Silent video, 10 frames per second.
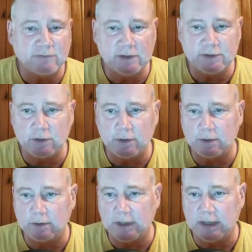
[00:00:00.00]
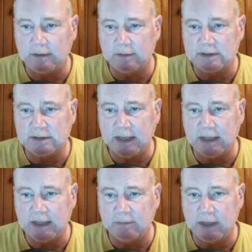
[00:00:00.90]
feature, like this
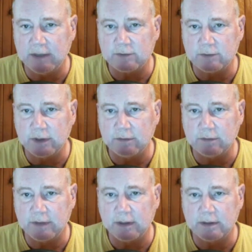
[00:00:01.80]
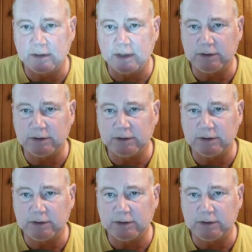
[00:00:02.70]
landing page, thing that